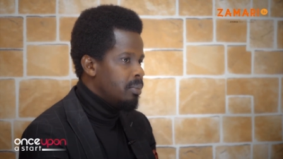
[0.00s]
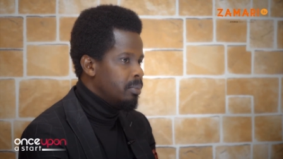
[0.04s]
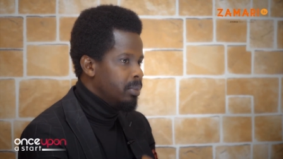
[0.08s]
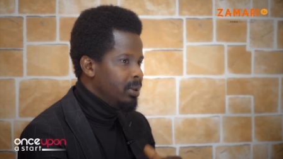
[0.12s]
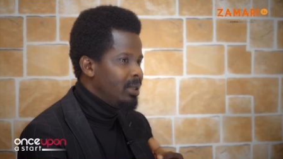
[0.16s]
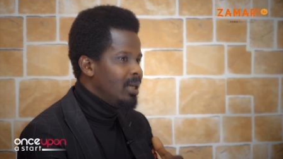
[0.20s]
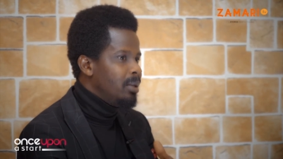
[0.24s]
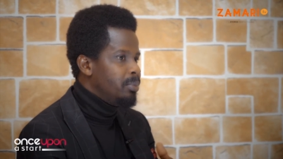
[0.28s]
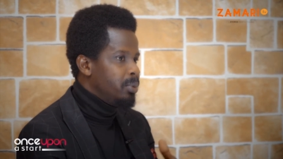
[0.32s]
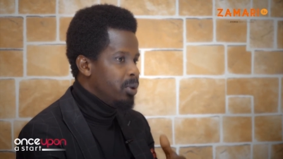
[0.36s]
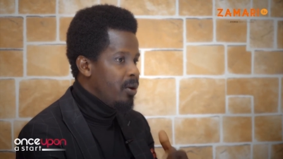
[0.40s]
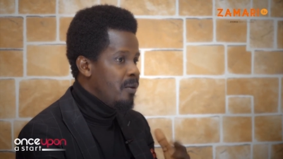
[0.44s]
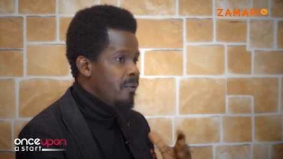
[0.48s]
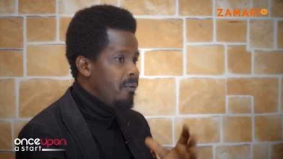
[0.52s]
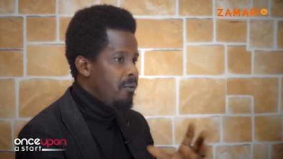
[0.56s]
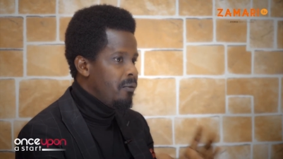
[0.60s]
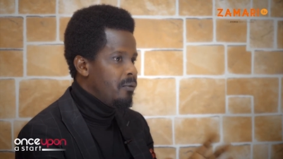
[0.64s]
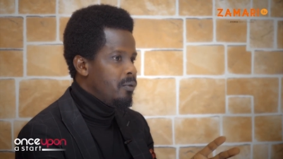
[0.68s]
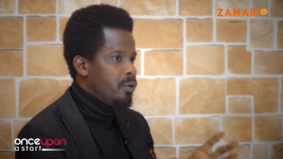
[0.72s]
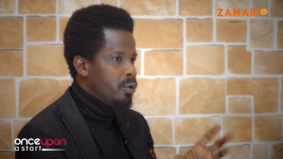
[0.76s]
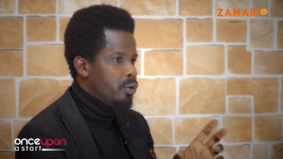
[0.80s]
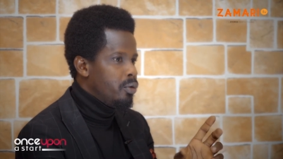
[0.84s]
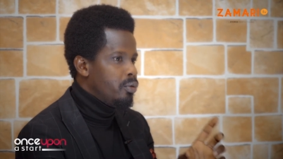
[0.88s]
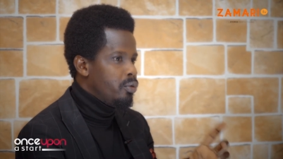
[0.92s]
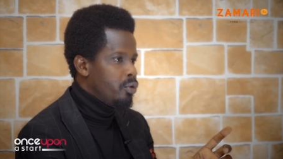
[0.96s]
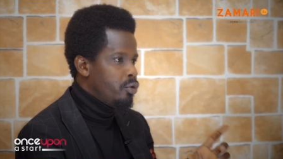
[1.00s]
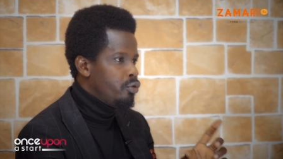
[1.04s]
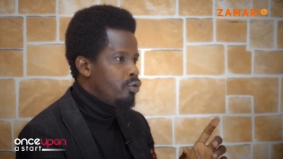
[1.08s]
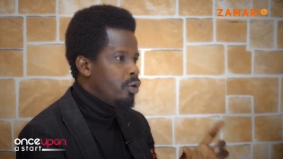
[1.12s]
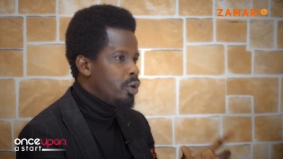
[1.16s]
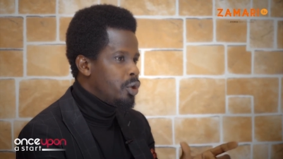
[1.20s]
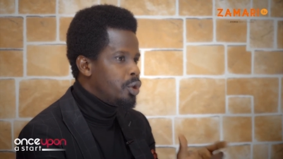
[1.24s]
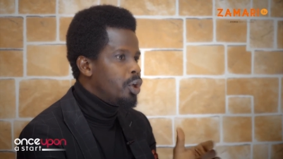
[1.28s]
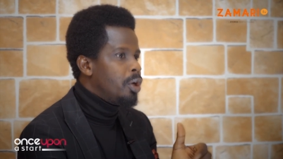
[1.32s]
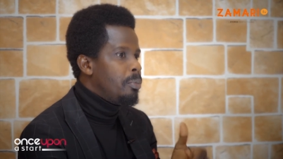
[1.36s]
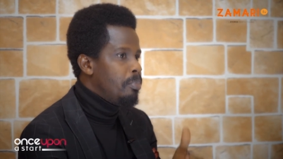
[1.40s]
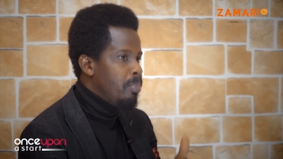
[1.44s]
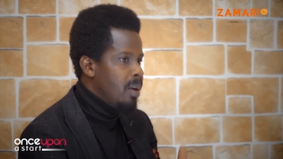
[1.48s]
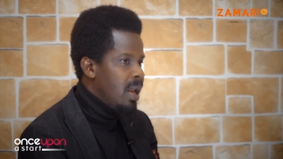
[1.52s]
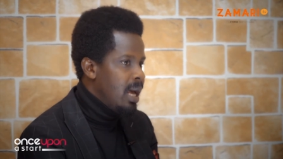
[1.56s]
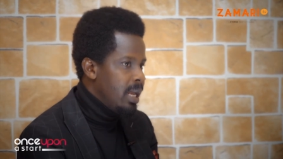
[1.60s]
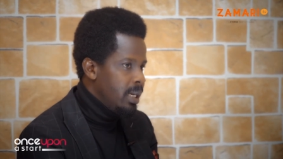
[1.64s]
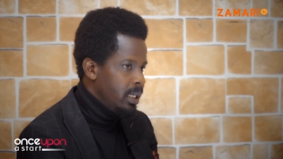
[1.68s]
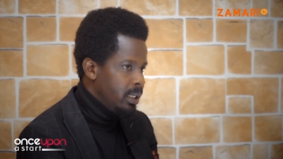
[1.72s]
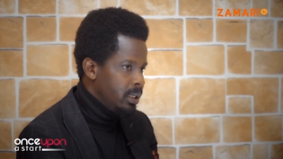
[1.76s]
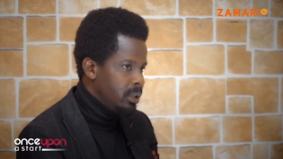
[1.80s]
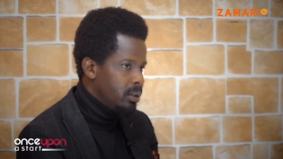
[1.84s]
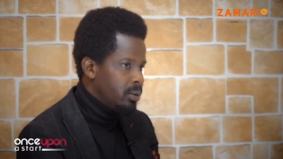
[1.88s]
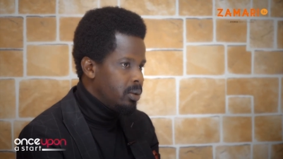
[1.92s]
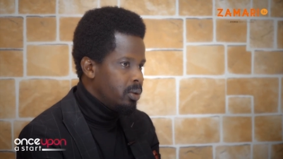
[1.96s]
in terms of structured
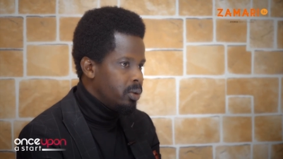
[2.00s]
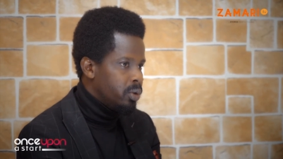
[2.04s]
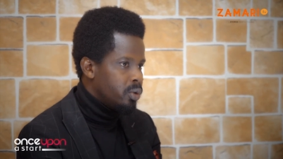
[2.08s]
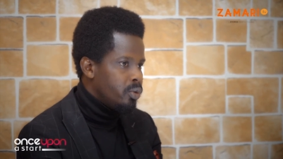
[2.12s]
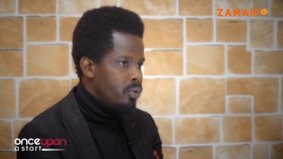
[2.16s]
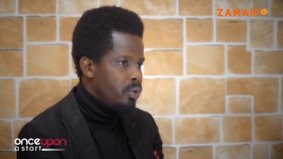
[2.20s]
planning